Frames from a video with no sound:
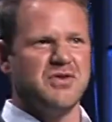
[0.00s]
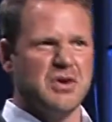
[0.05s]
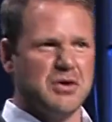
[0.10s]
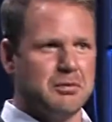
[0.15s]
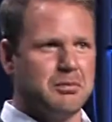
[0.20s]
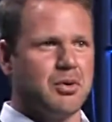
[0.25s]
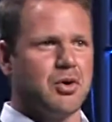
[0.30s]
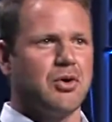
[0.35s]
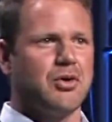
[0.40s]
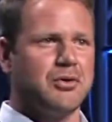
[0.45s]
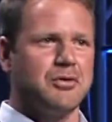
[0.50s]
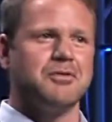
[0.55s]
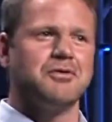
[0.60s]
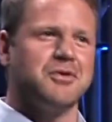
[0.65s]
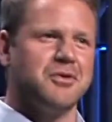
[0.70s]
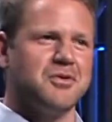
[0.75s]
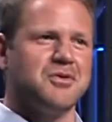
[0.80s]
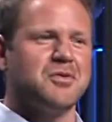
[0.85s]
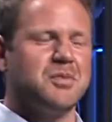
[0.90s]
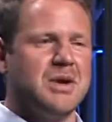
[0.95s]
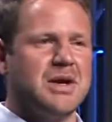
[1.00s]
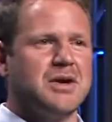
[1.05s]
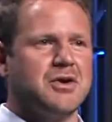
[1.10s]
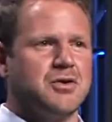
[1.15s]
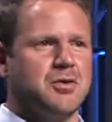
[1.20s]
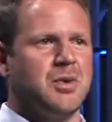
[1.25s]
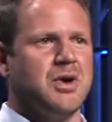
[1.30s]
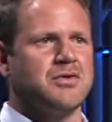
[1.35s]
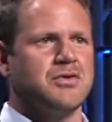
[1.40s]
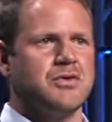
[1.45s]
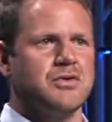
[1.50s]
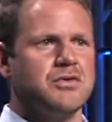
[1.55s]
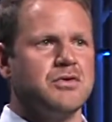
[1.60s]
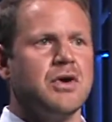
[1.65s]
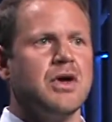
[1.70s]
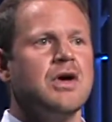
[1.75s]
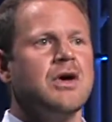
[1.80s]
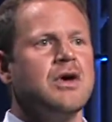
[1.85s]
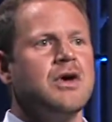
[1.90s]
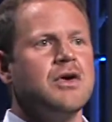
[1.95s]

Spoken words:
feel burned, so to speak, in your muscles.